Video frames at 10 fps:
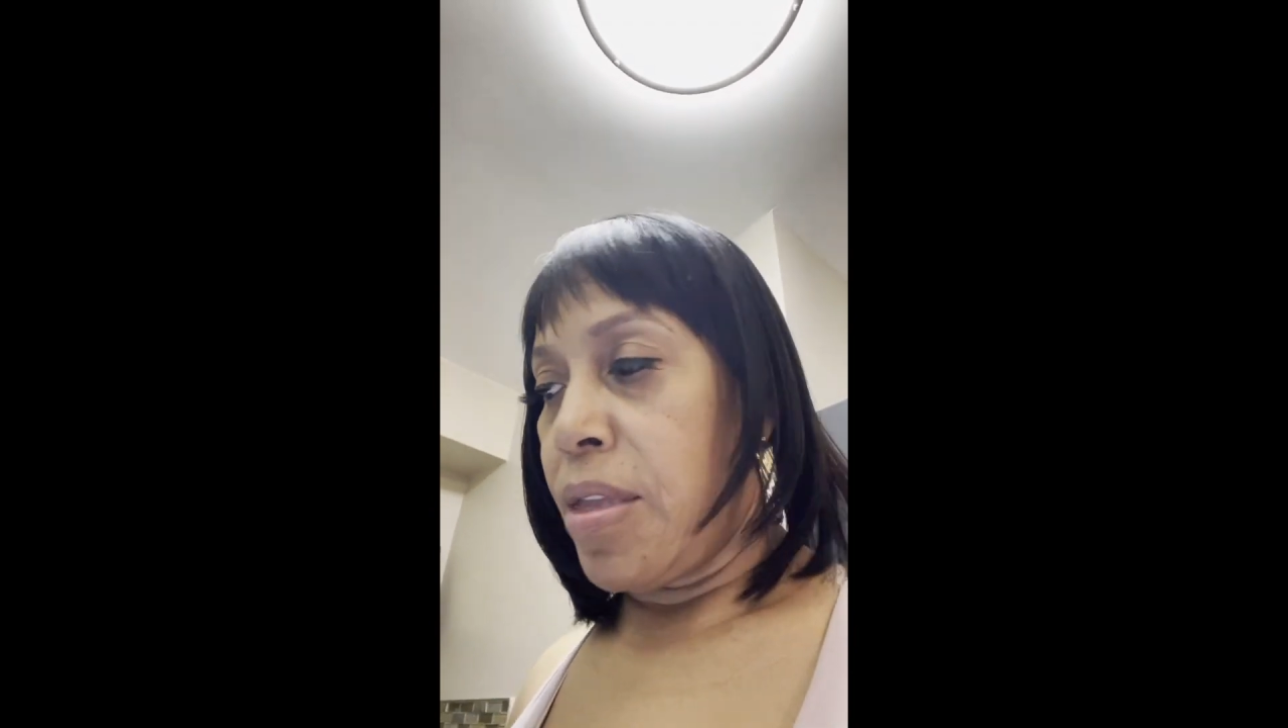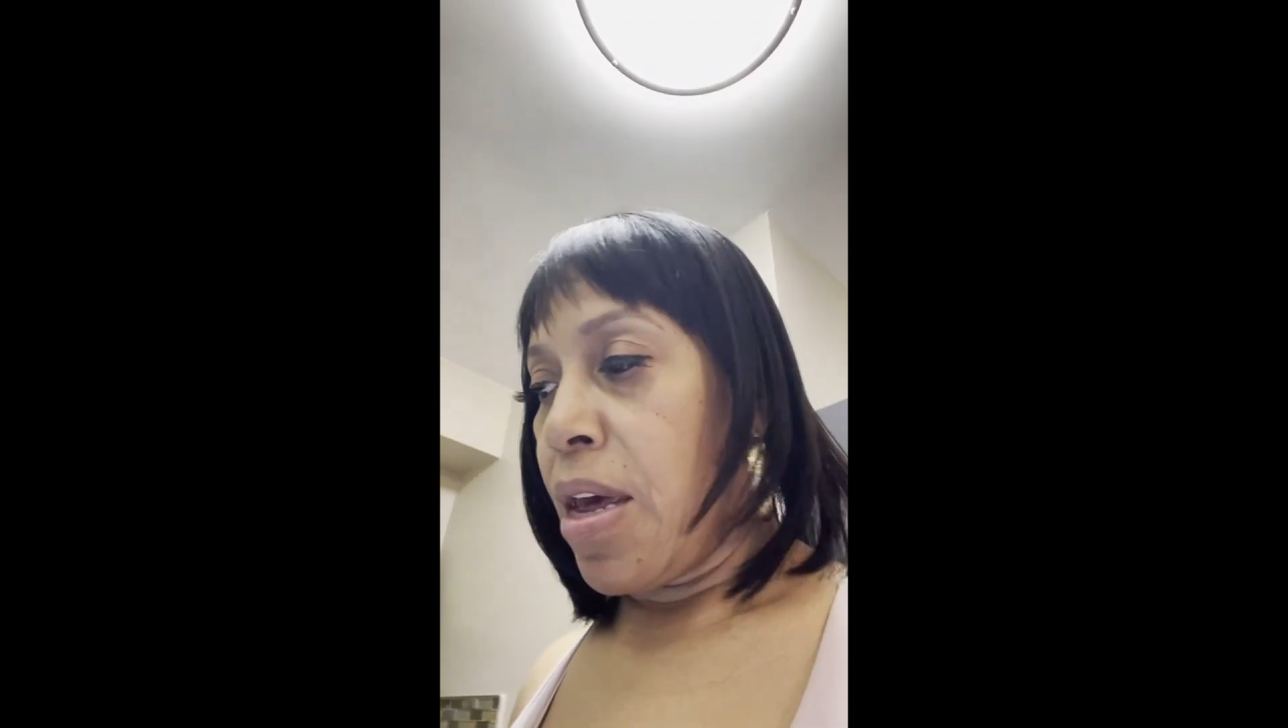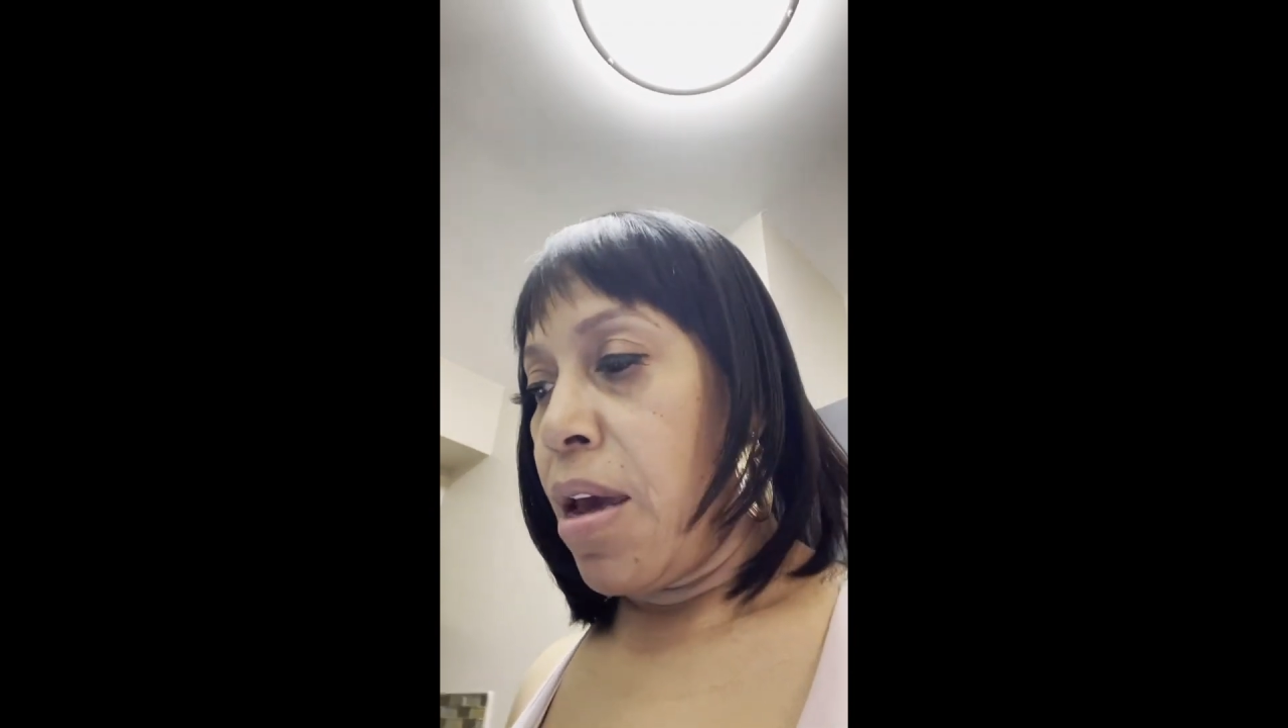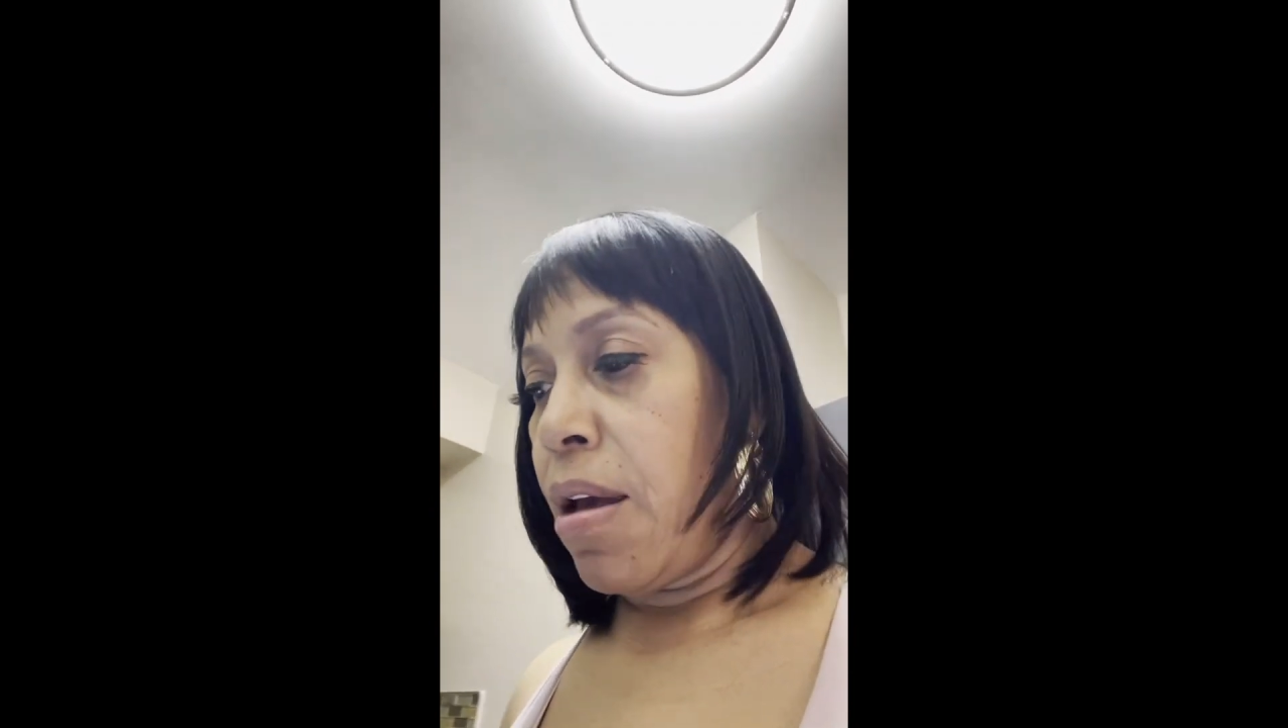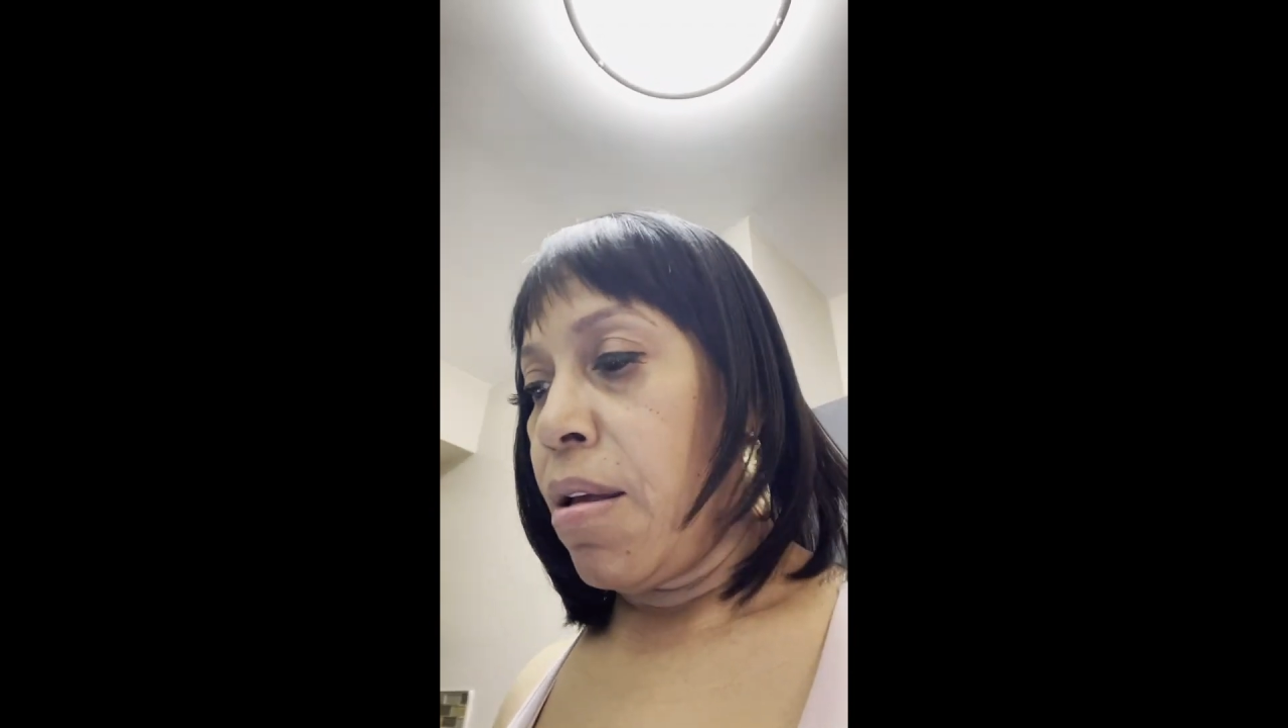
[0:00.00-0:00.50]

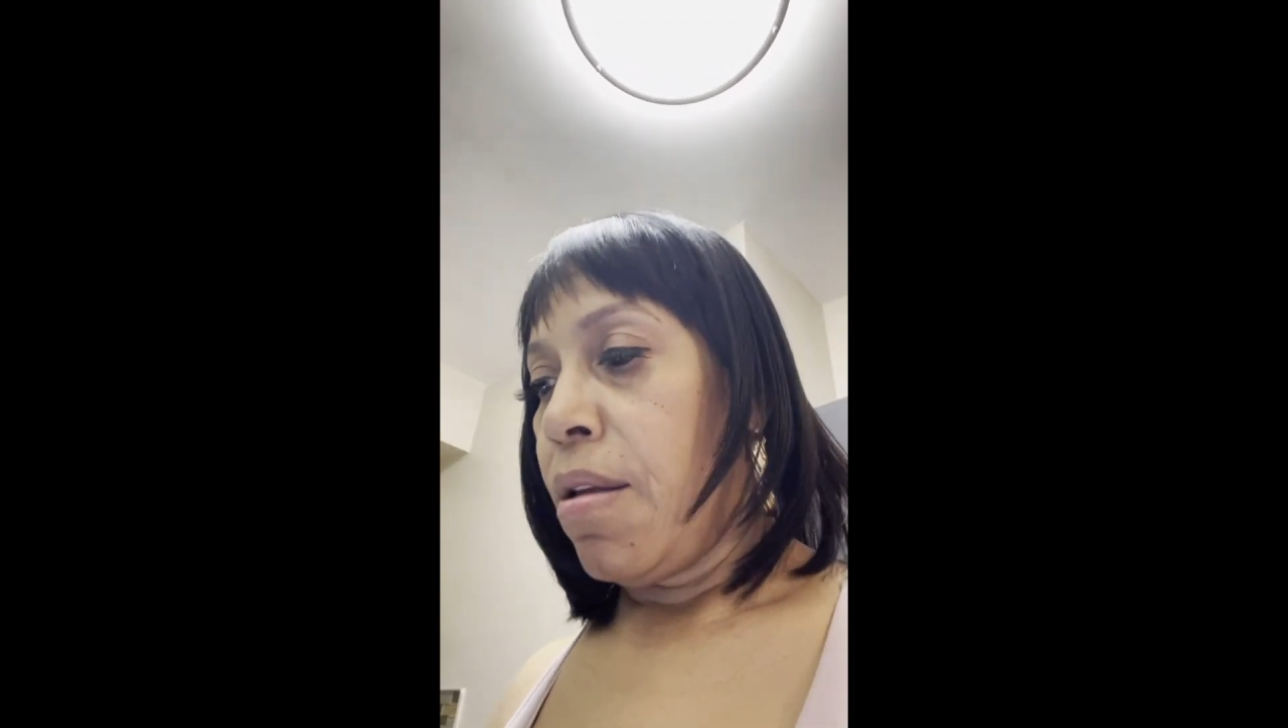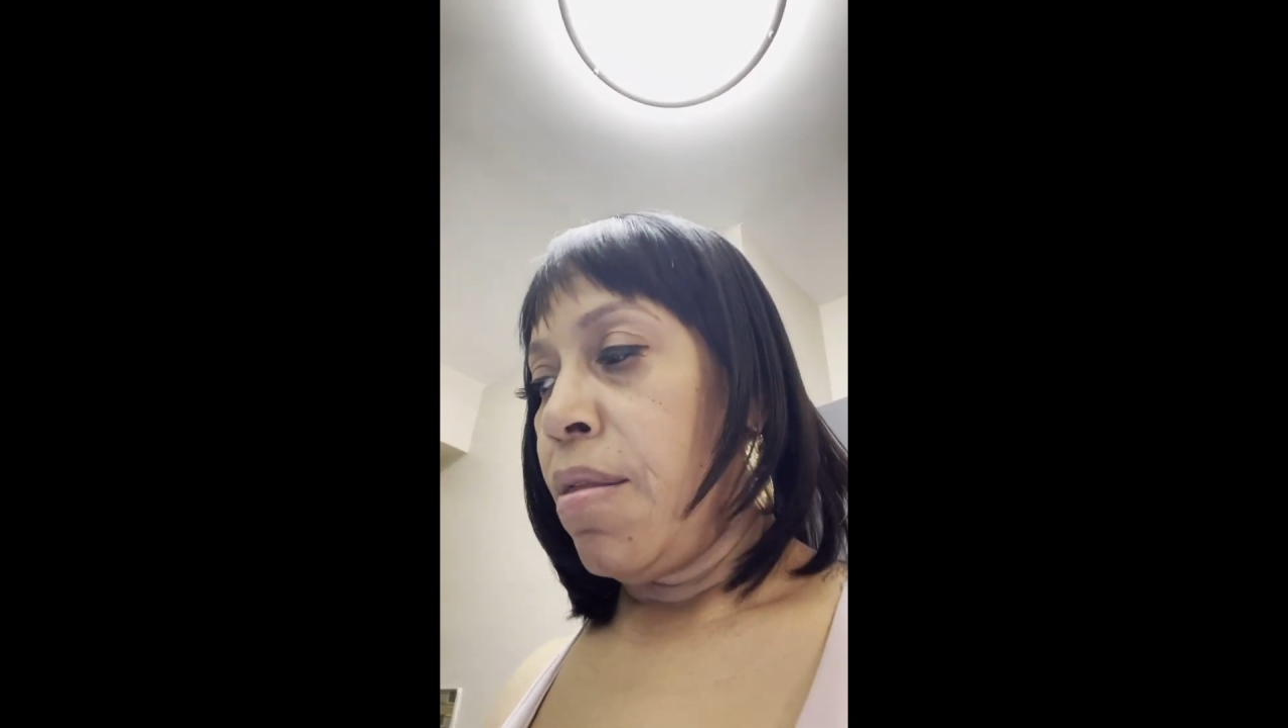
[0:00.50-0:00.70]
that